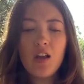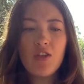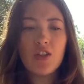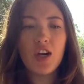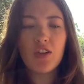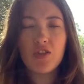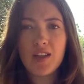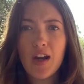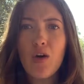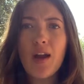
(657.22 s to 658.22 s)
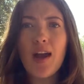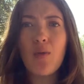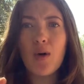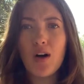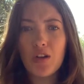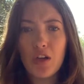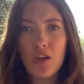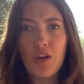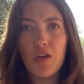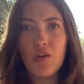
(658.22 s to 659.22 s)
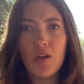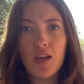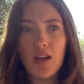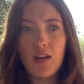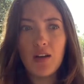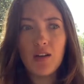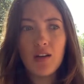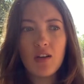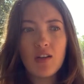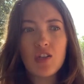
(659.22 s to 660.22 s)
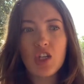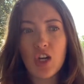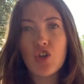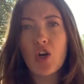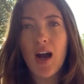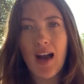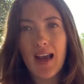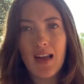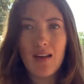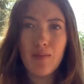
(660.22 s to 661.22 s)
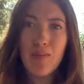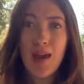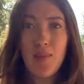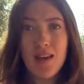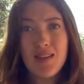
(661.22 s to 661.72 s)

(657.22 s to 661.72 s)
the doctor said, okay, well, you can start trying, and maybe in